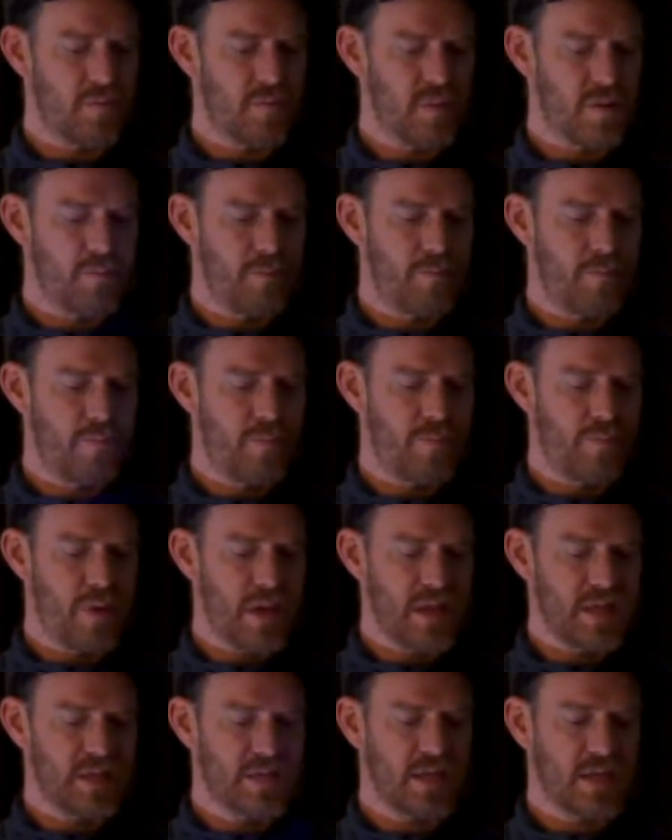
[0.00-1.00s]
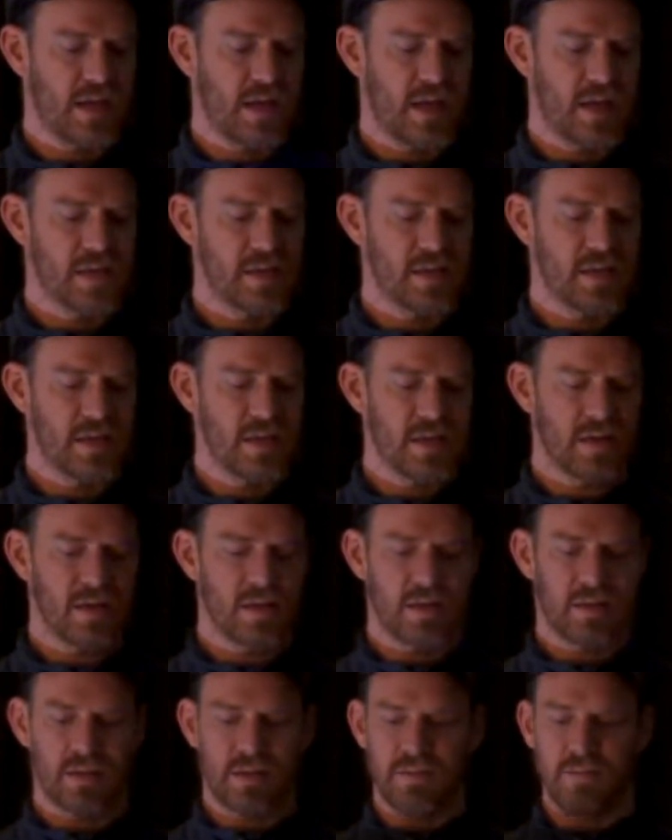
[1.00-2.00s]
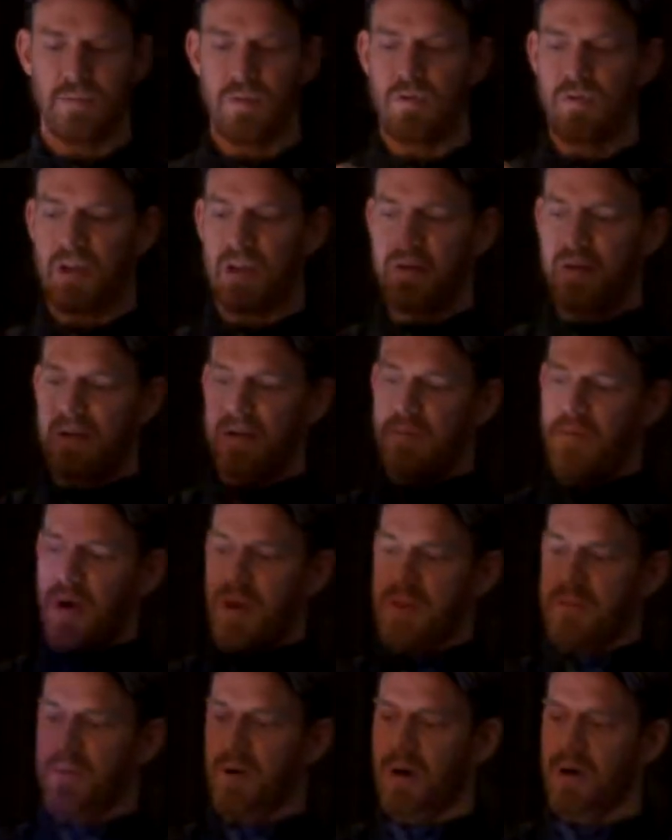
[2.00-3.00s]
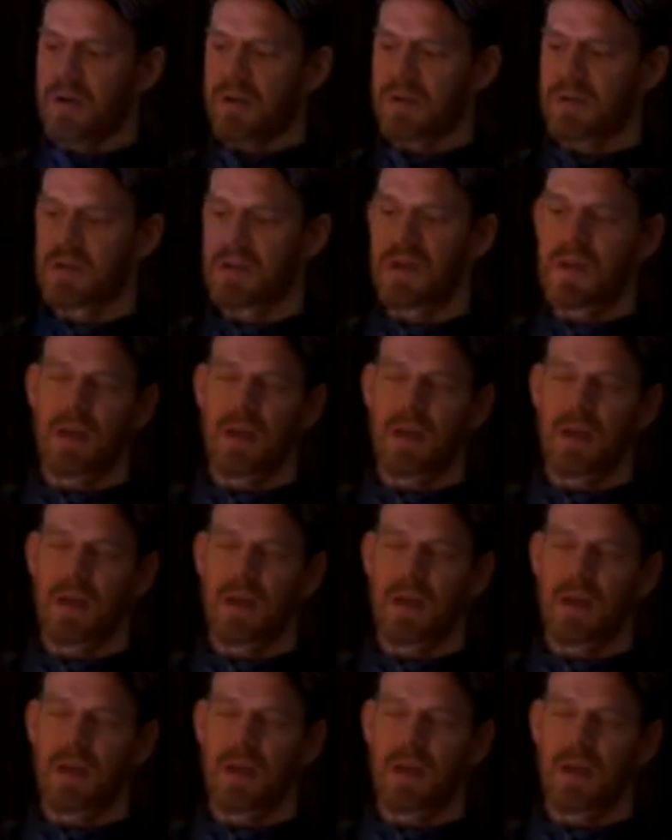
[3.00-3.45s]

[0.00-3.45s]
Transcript: The basic idea is moving around a body part,